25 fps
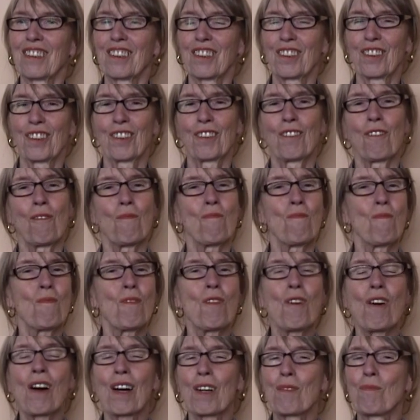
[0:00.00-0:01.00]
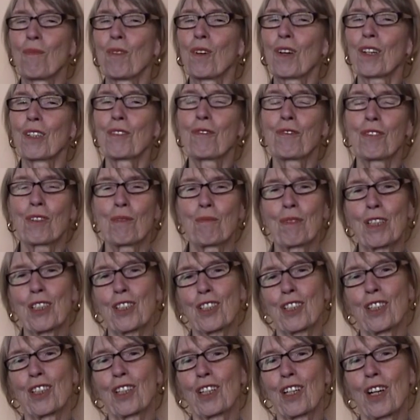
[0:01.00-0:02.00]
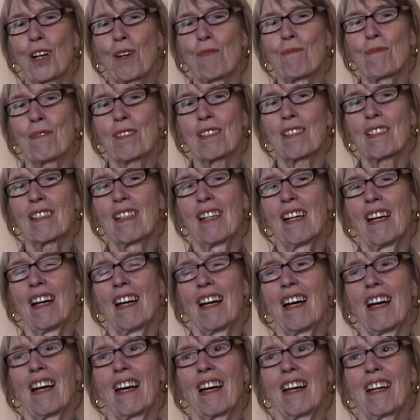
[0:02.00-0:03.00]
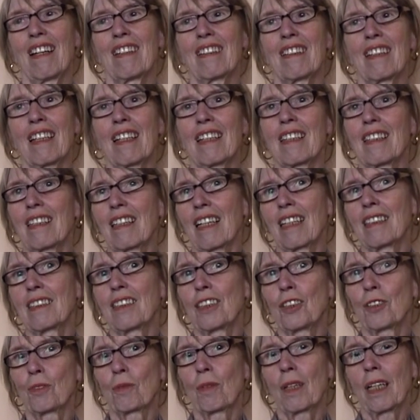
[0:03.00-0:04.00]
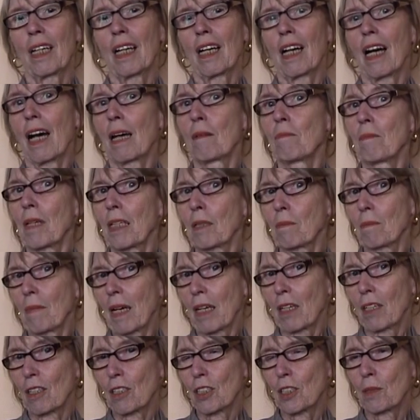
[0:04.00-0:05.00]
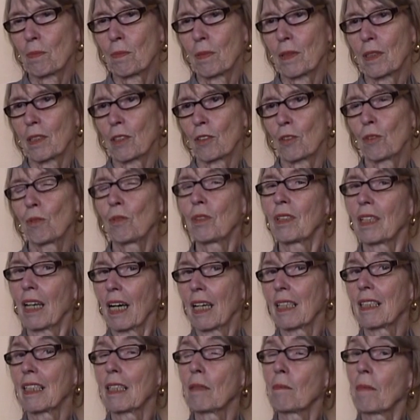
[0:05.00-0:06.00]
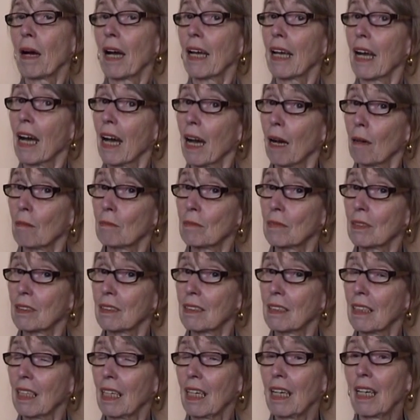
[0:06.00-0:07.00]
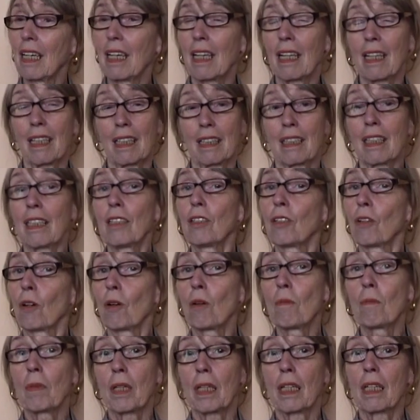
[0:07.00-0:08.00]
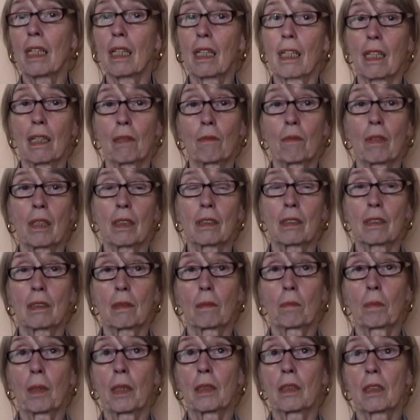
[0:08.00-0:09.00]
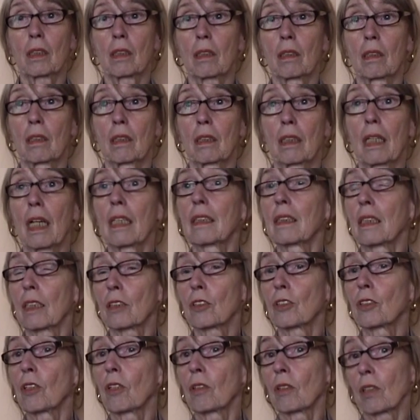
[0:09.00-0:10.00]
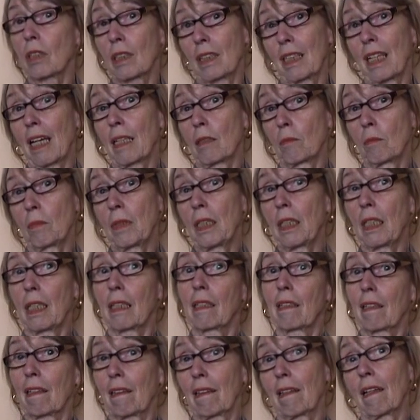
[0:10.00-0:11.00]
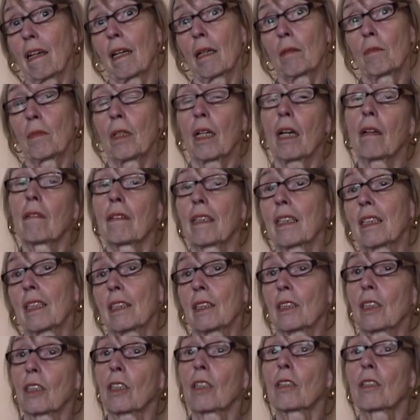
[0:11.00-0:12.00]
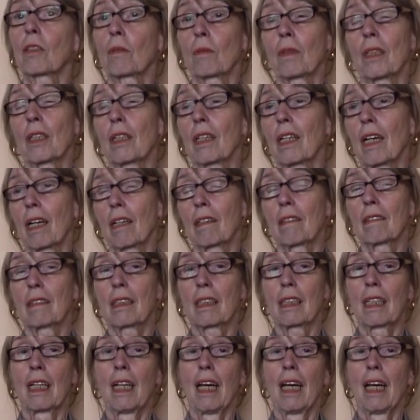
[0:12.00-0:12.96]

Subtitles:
You know, more and more information comes. And then that is where I met my husband, who died in my arms. He didn't know me. He was about 9 years younger than me at the time. Now it is the other way around.